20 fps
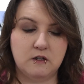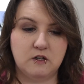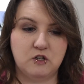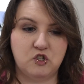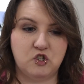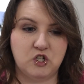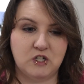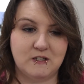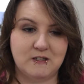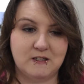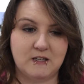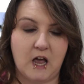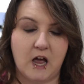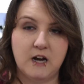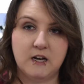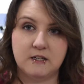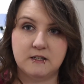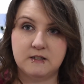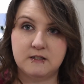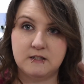just kind
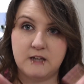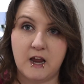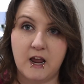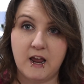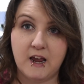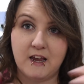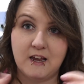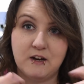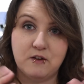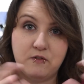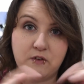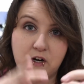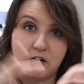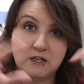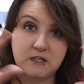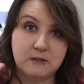of staying in a very